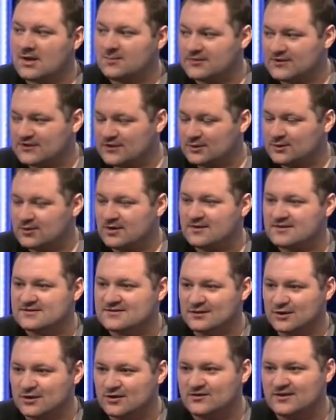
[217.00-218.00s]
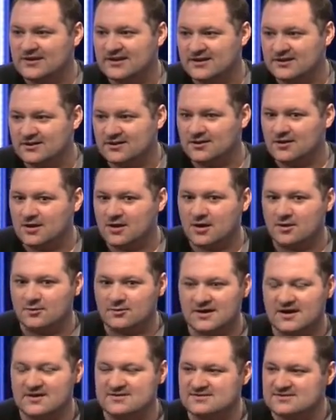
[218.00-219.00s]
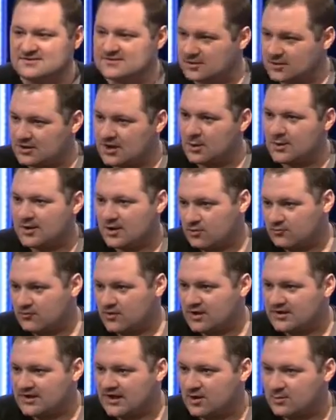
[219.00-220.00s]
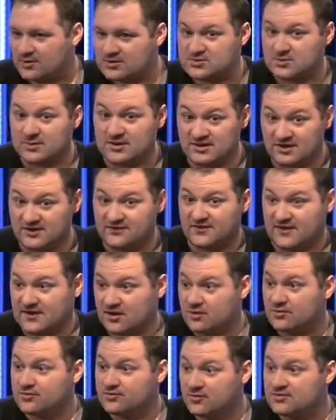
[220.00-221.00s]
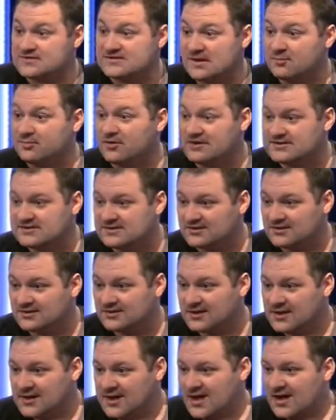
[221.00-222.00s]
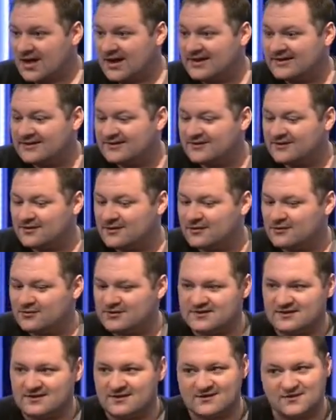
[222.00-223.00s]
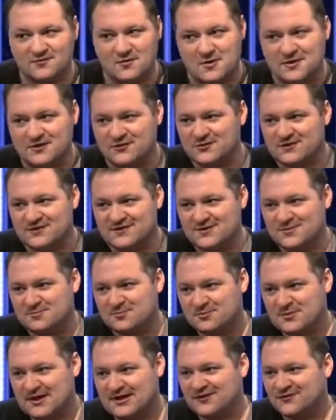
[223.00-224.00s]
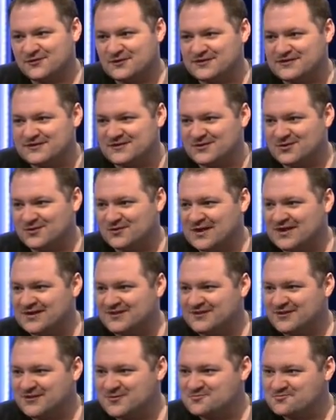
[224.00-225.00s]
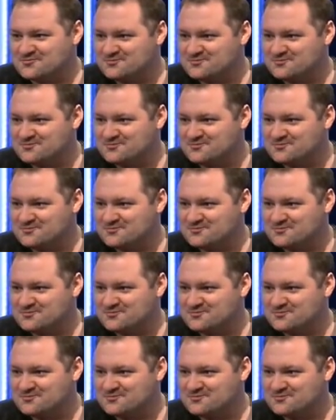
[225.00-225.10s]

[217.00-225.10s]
Absolutely. There's a lot of legal cases that are going on right now which will, if they go through, set precedent, and obviously that's a very interesting kettle of fish to sort of get into.